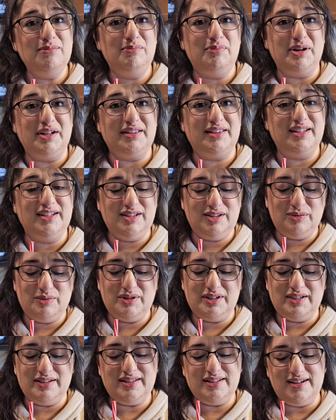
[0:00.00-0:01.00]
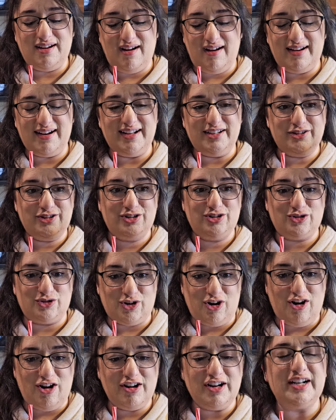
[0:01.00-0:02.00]
but this one is not as
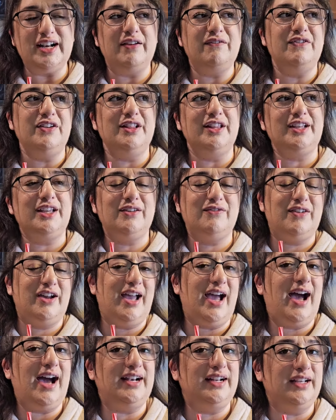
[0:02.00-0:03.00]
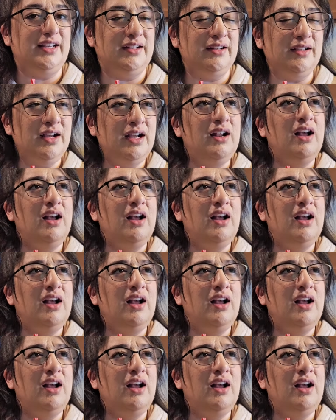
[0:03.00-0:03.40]
strong and I feel like if I added